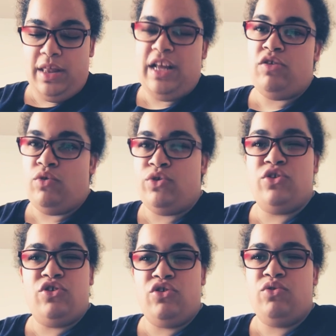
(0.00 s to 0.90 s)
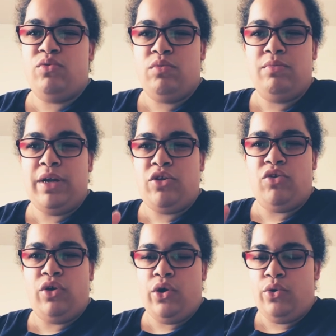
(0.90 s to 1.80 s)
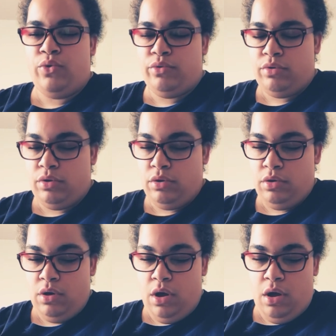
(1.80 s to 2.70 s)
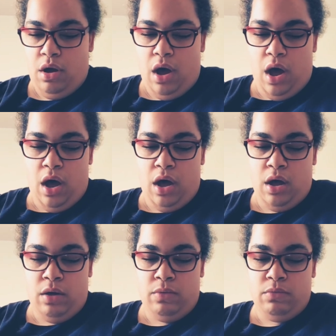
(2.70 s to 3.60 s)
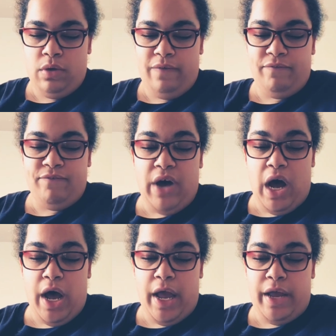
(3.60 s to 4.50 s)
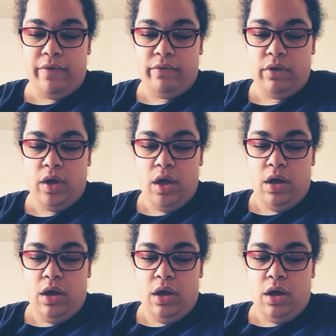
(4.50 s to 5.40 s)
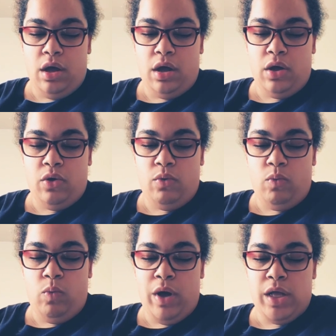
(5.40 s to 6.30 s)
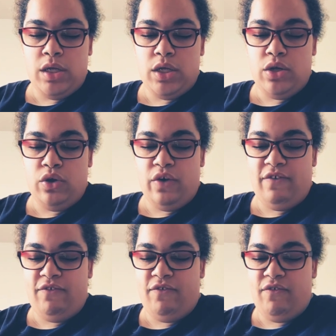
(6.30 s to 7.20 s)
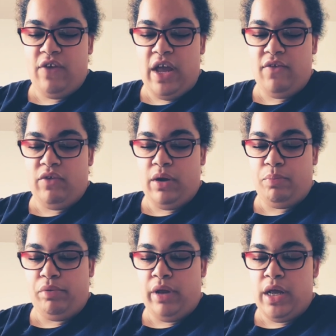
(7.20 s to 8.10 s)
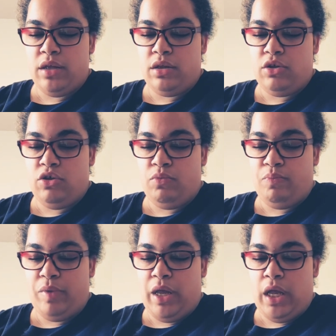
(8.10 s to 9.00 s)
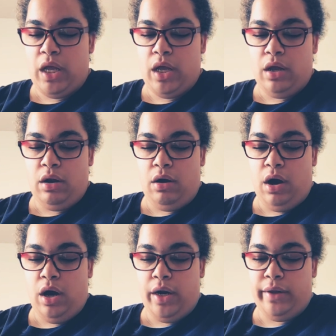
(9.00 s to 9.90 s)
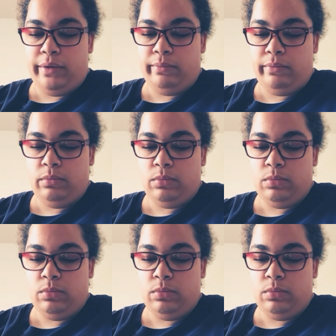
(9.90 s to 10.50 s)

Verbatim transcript: I think those two, my two goes. Um, five. Uh, what's your favorite place to be in autumn?